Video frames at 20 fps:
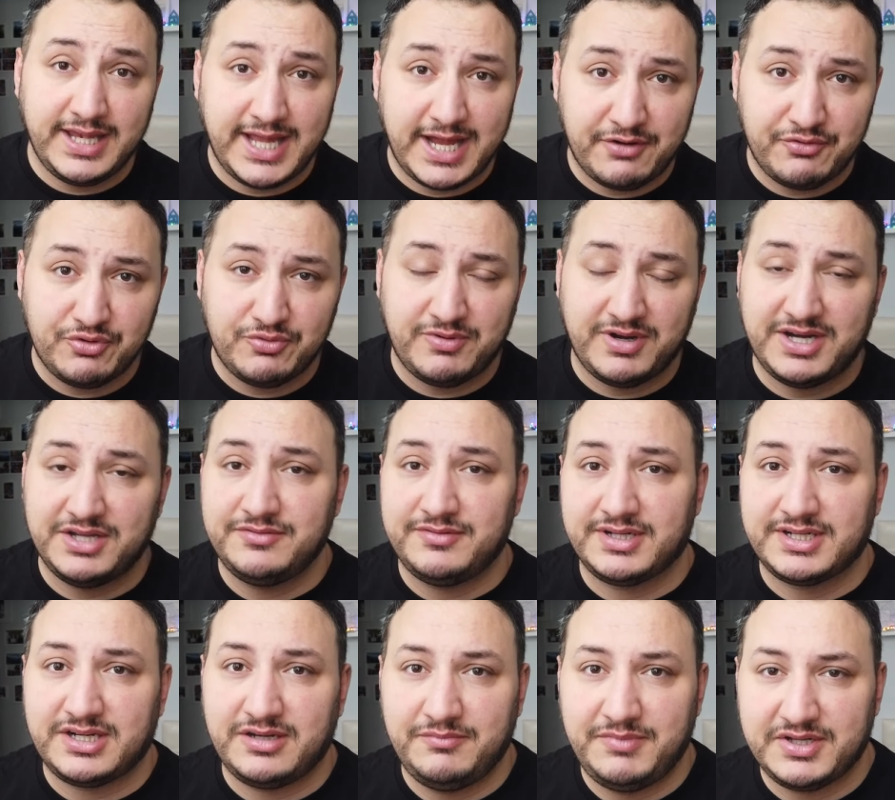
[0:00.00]
Hello
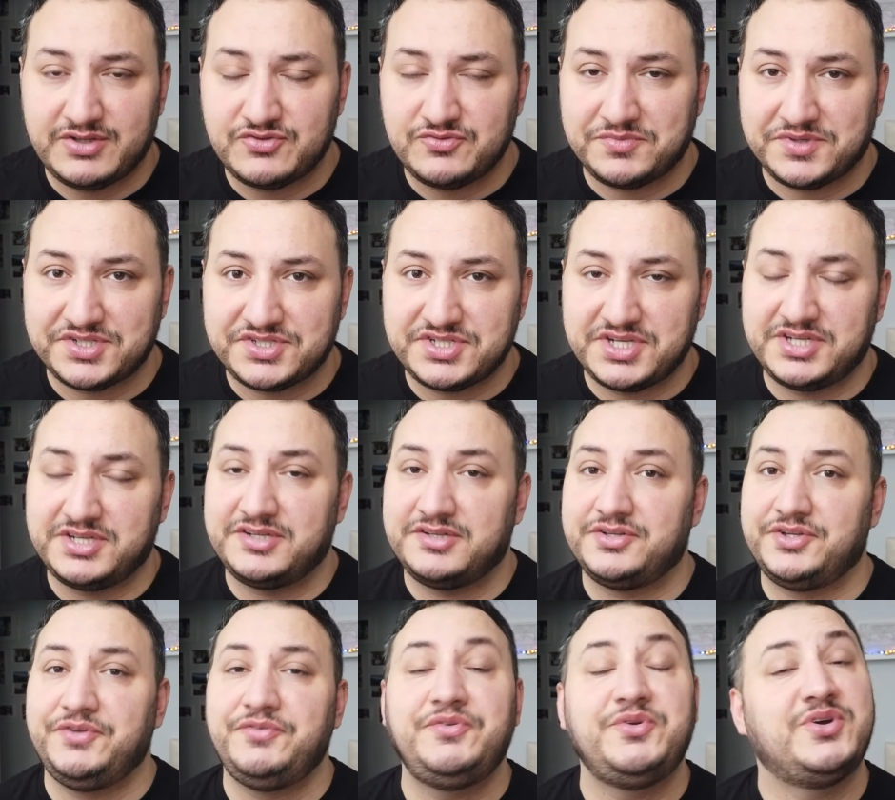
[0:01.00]
everyone, welcome back to my
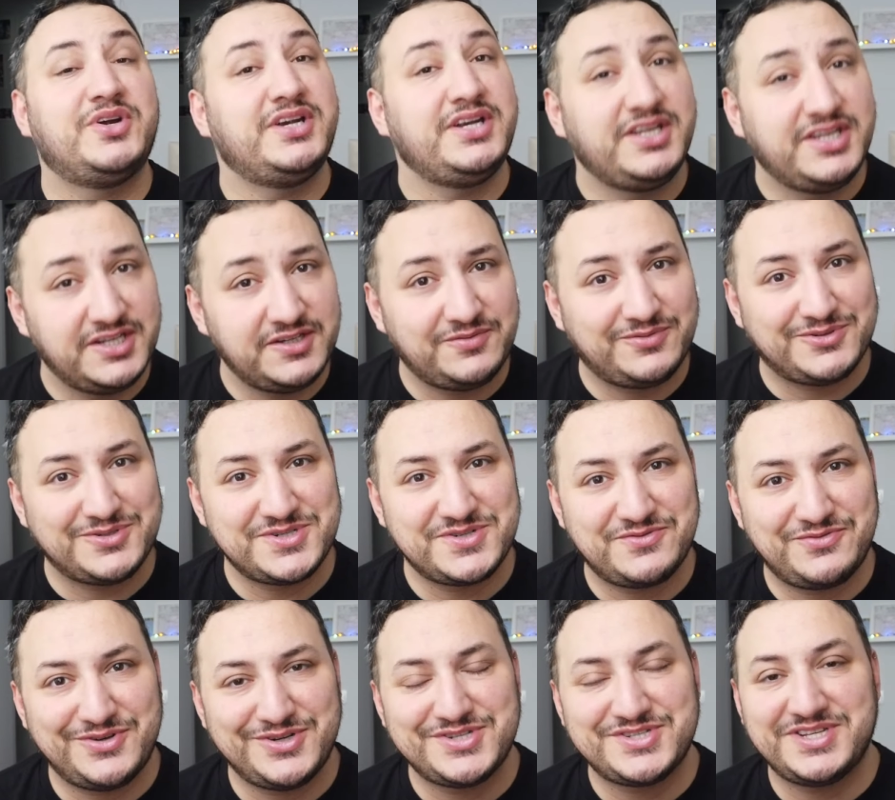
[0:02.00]
channel. If you are here for
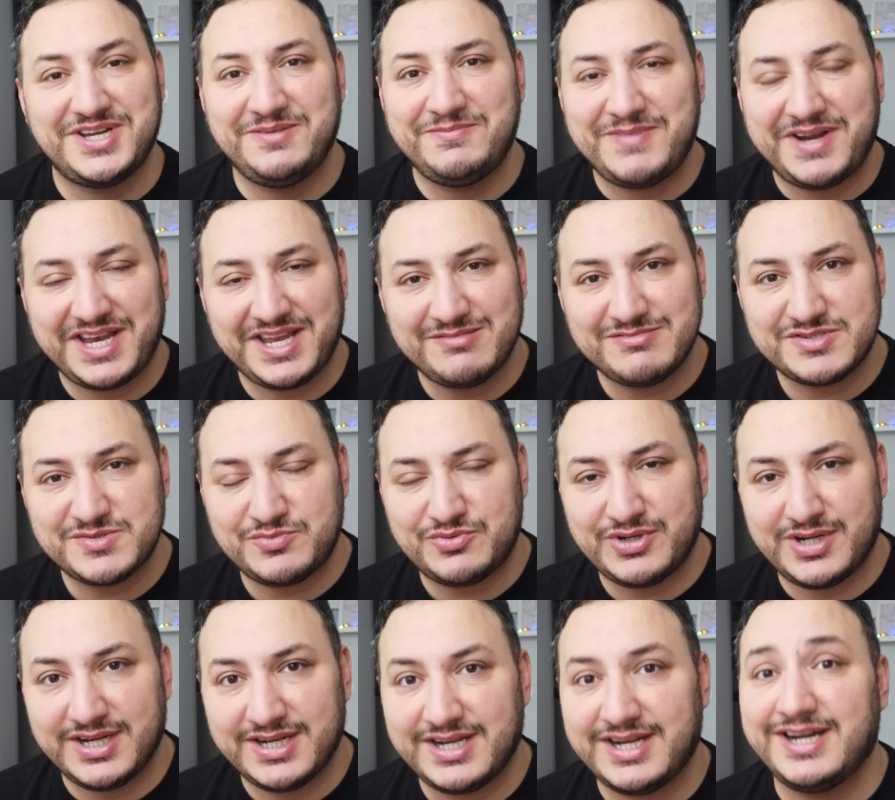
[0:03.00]
the first time, my name is
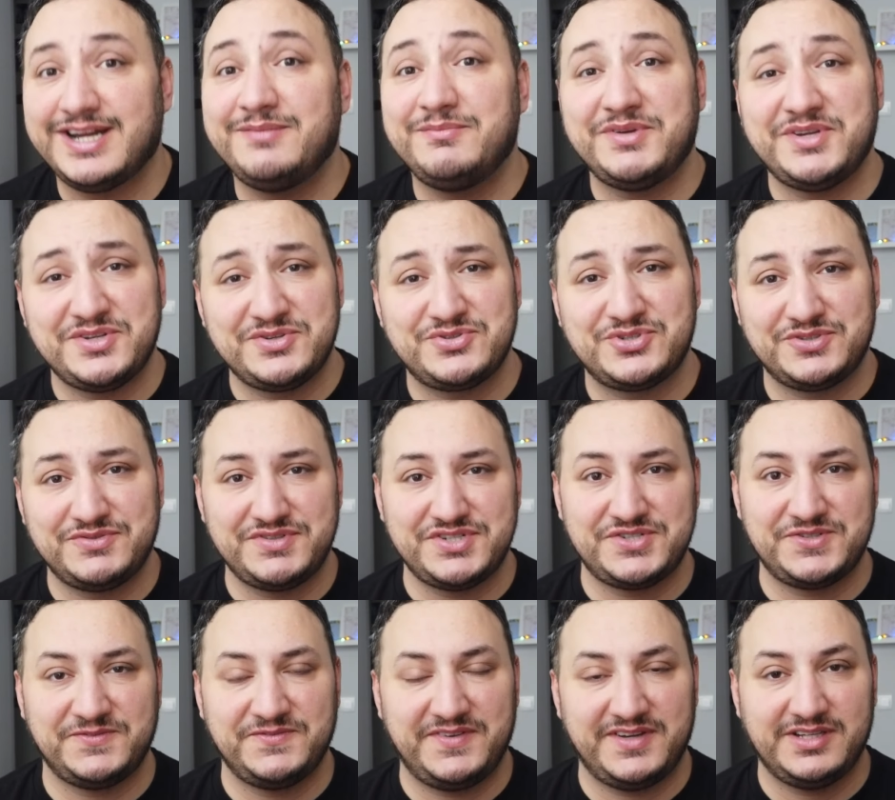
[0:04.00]
Burak. I am a
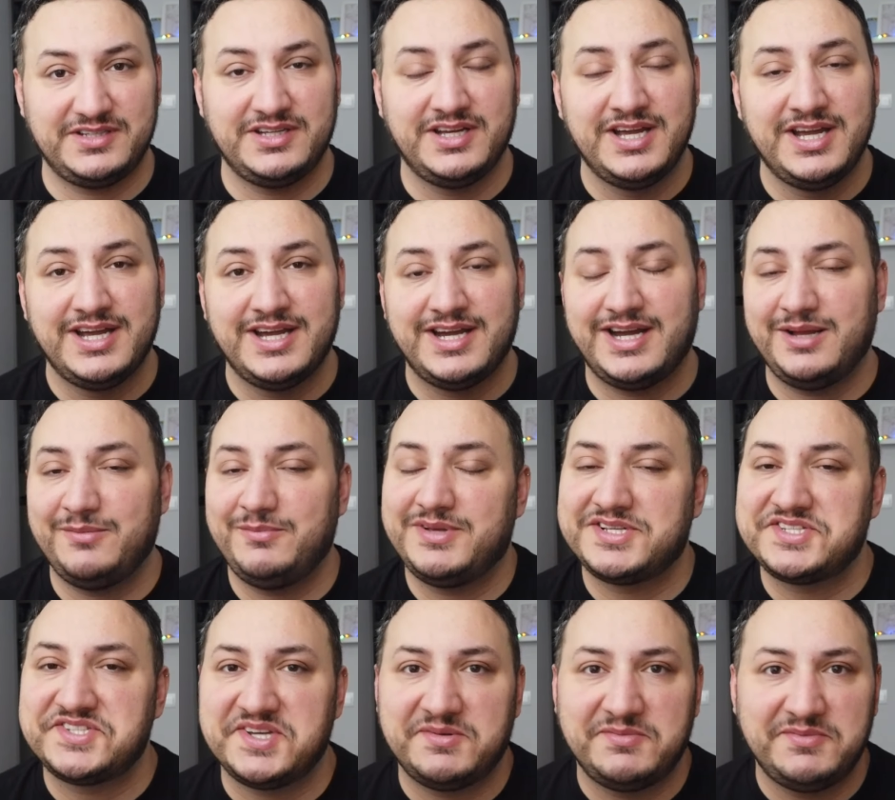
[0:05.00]
Eurovision fan. I
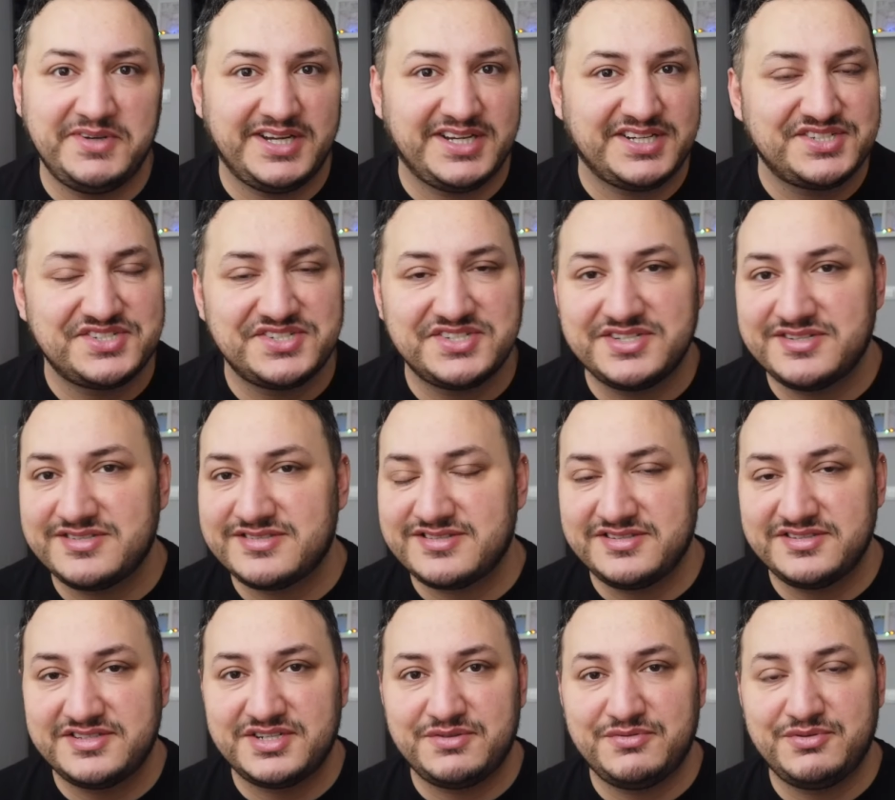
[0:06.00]
make some
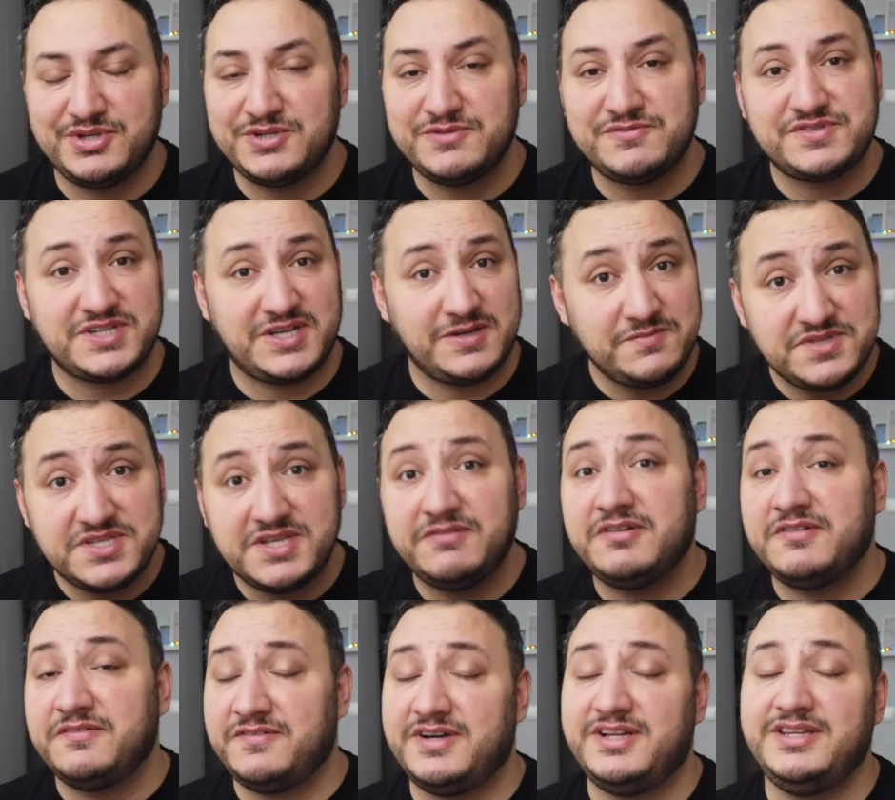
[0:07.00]
reactions, interviews, I'm
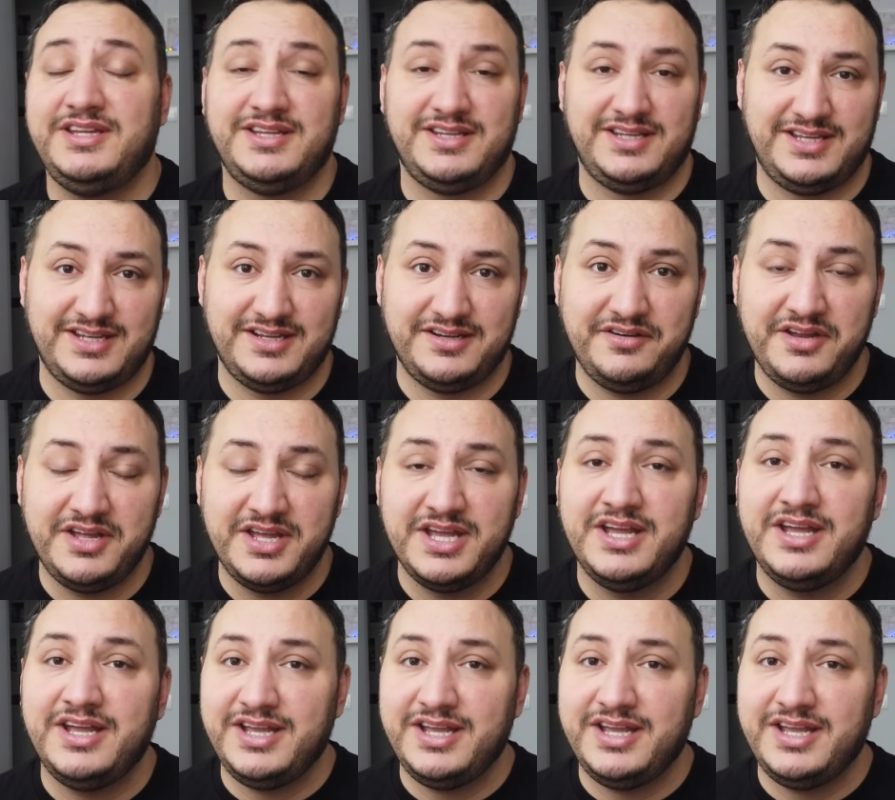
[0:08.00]
saving fun in here.